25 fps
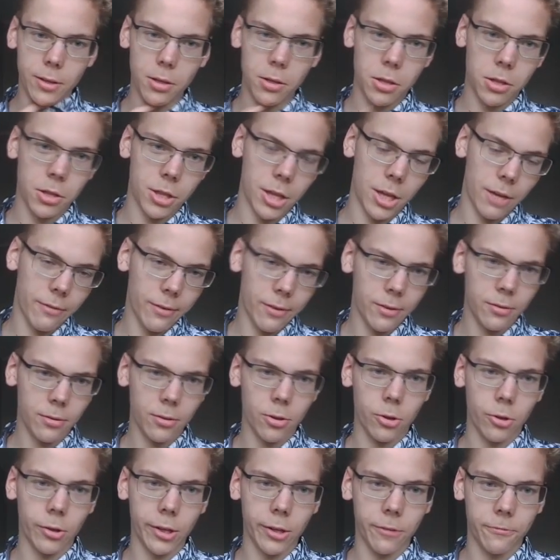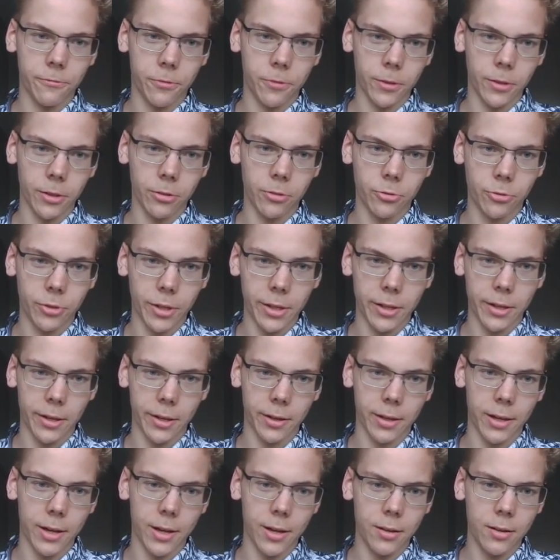d7, going for the threat
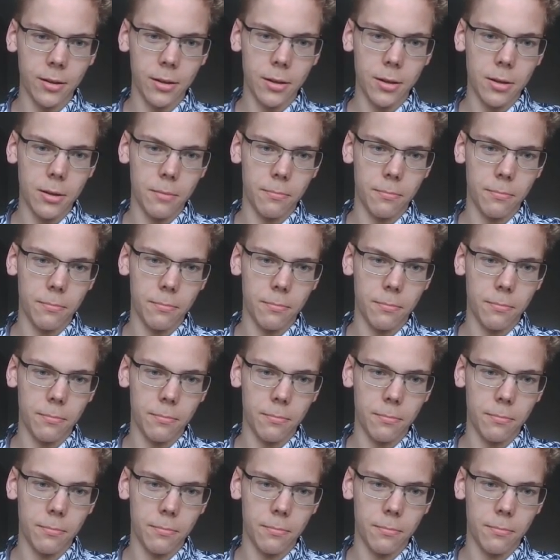again,